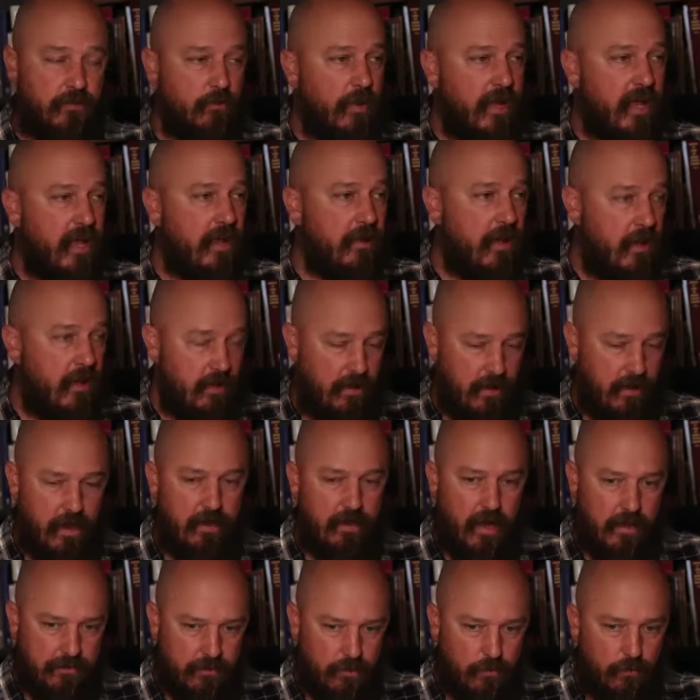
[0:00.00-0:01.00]
the way
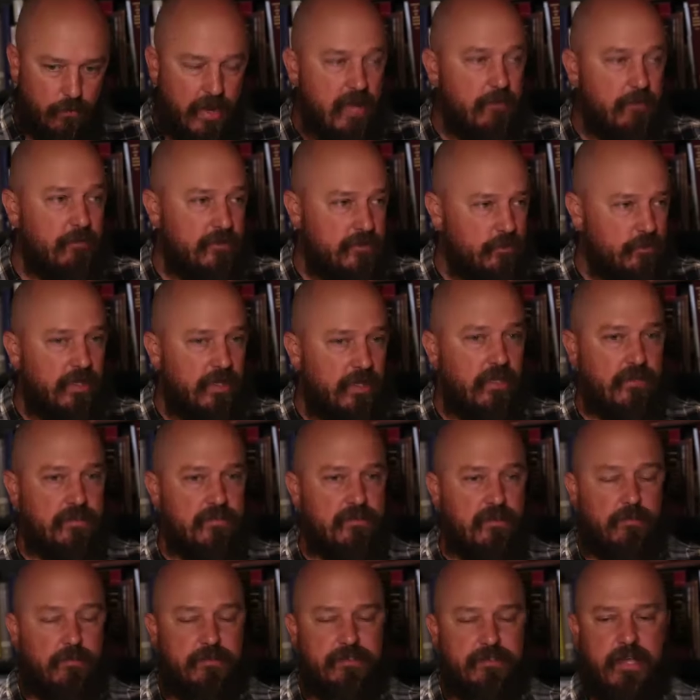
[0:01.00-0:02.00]
between on
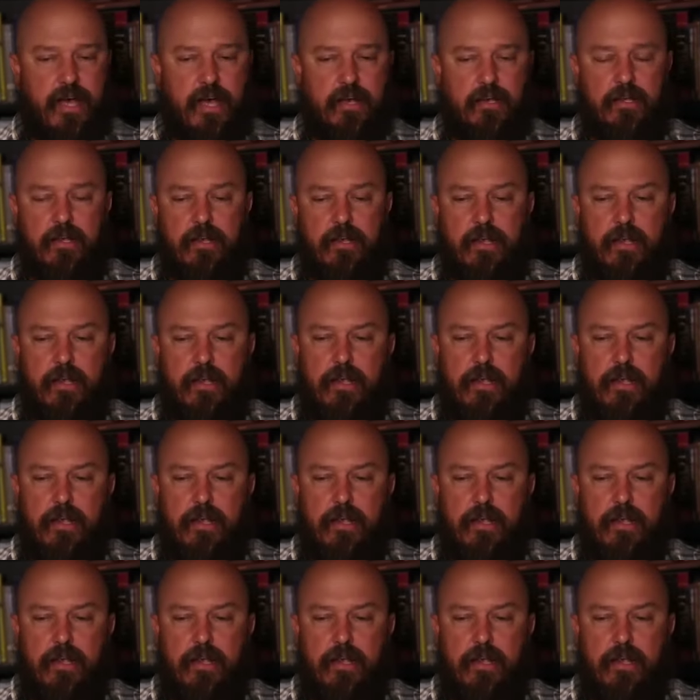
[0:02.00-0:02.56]
Substack.